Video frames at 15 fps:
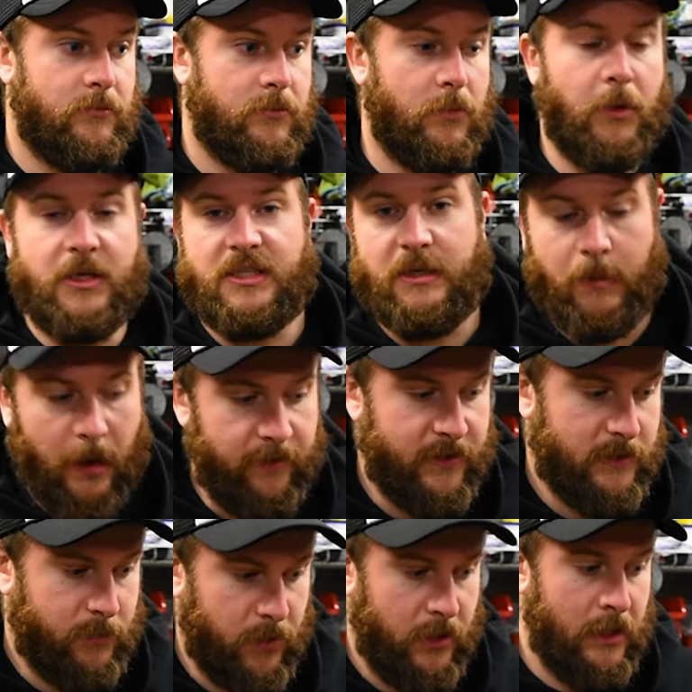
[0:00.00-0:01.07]
it might seem
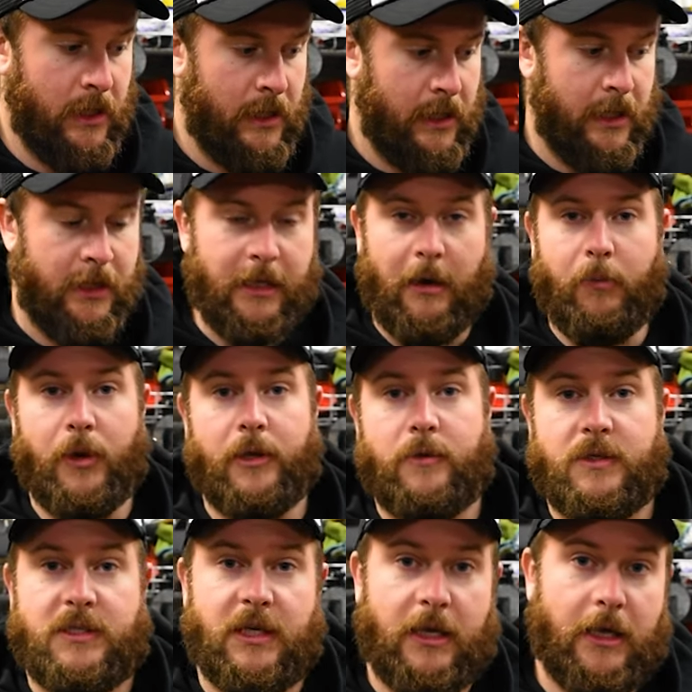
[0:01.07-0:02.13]
obvious, but that bike
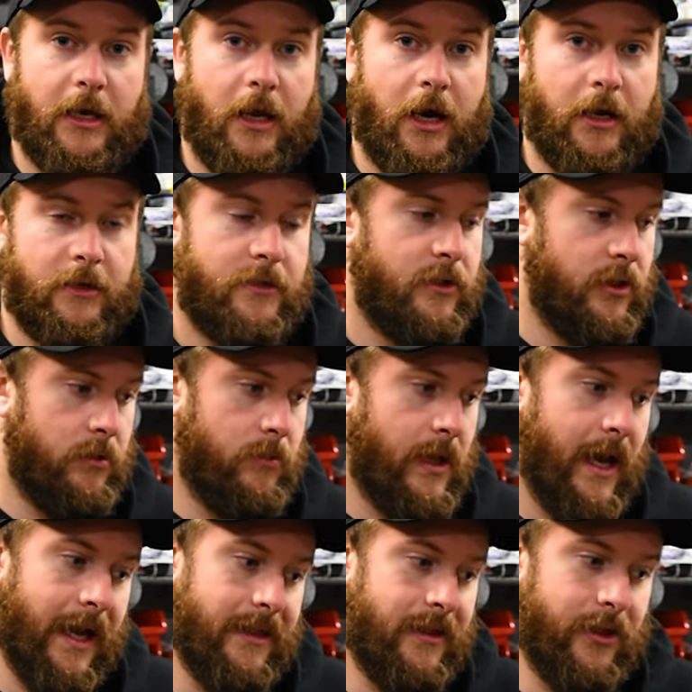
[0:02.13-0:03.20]
was sitting a long time
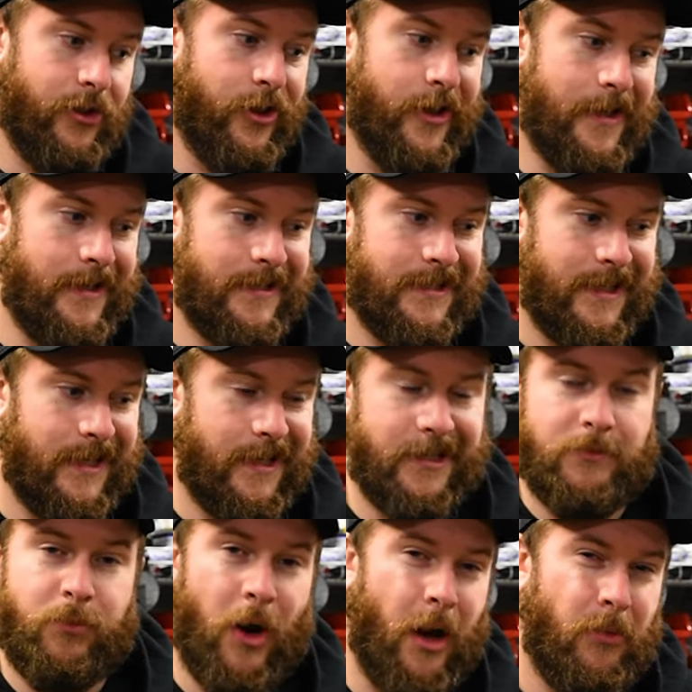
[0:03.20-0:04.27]
and the oil that's in it
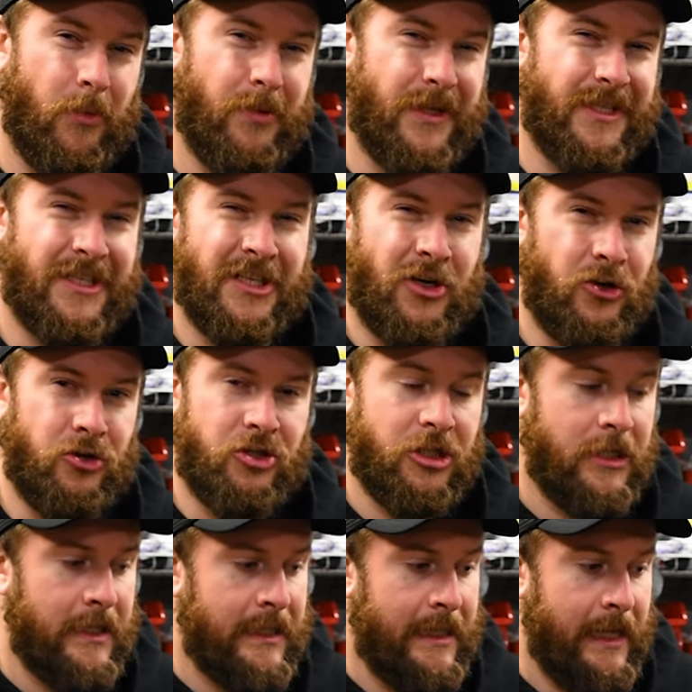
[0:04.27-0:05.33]
is probably
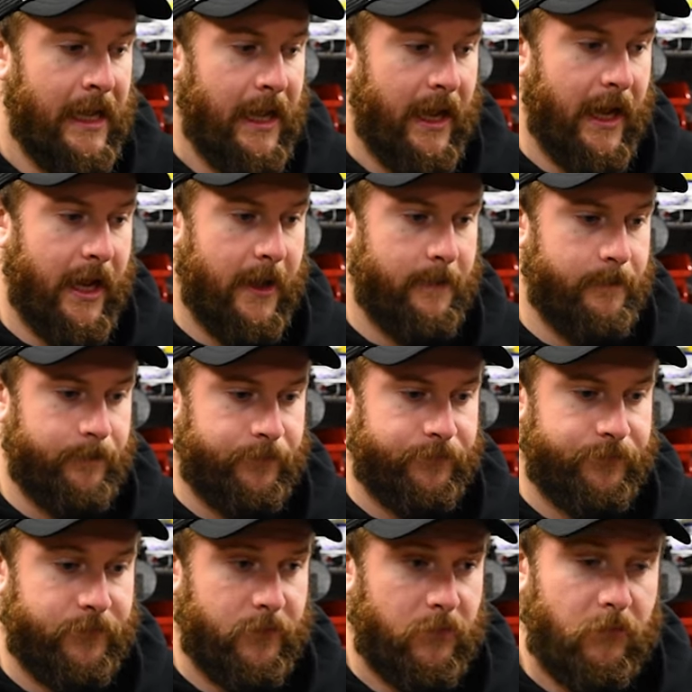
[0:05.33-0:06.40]
sludge. Now
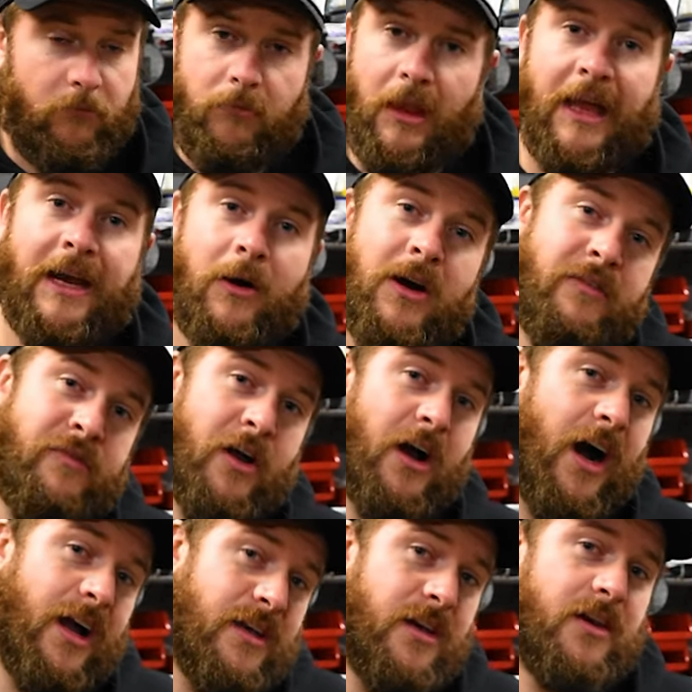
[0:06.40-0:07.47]
I
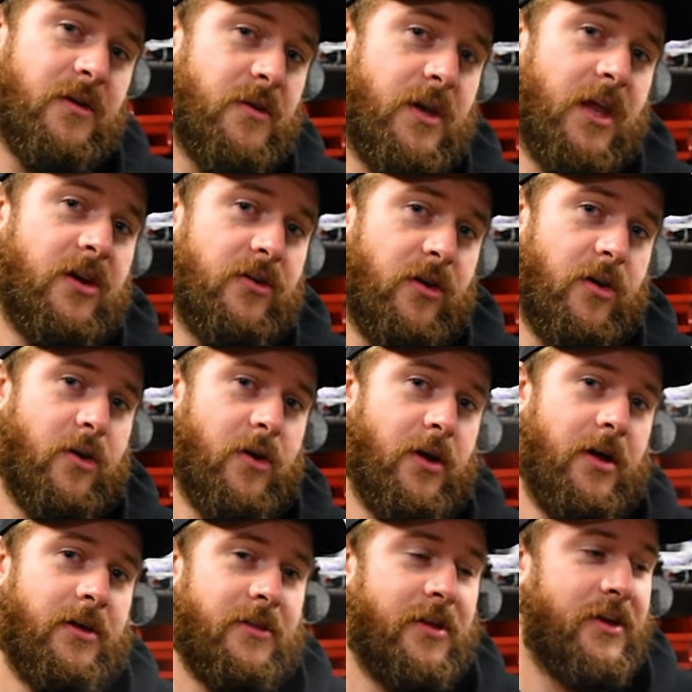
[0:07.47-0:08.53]
forgot to do an intro
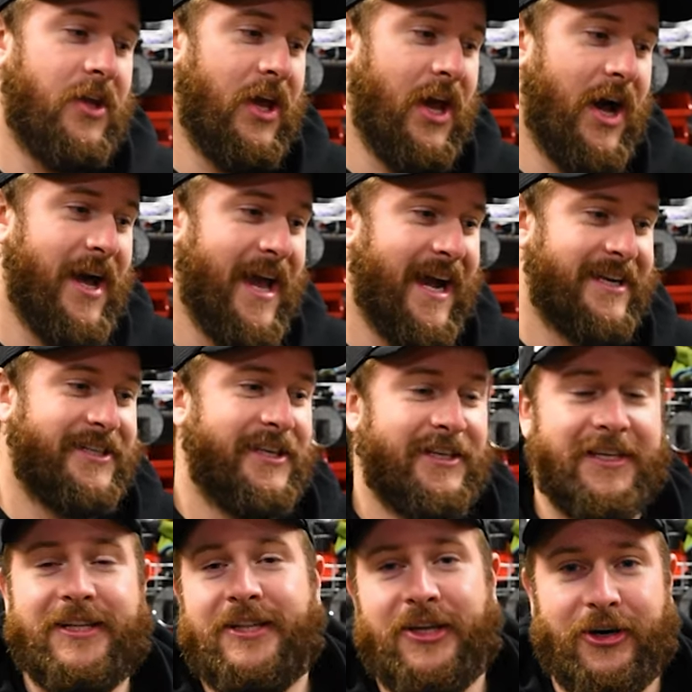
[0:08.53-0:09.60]
the day I actually
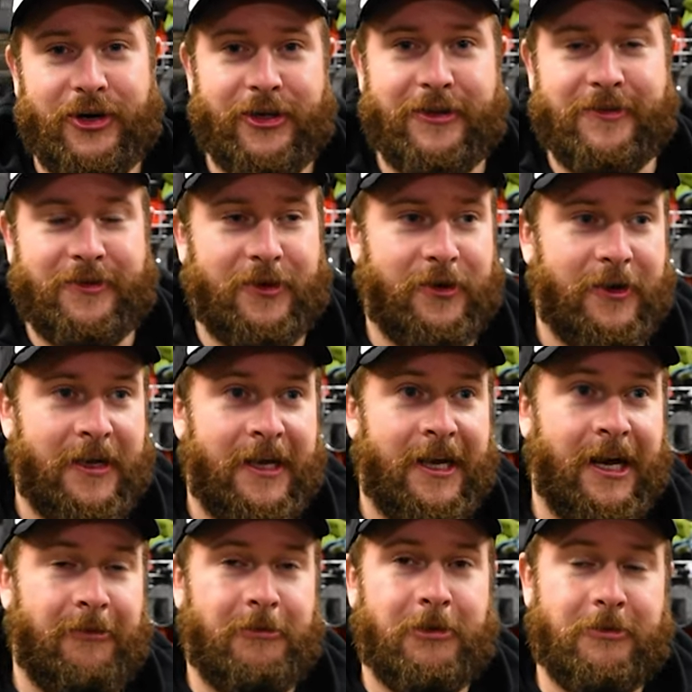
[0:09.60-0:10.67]
did the oil, so
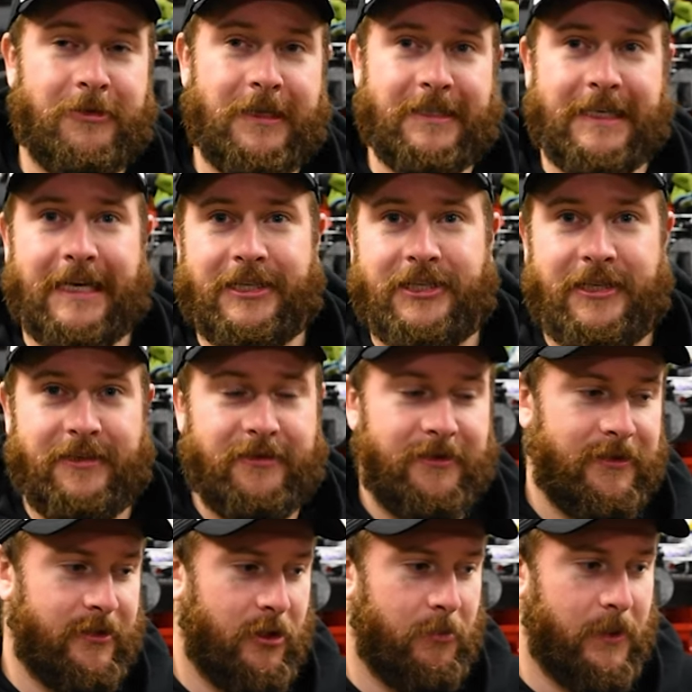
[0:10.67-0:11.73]
I'm doing this actually
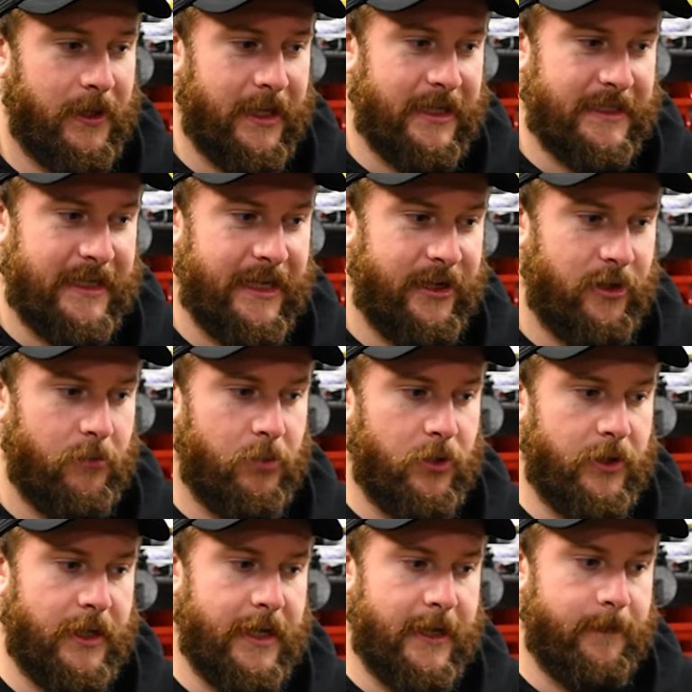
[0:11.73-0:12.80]
a couple of days later, but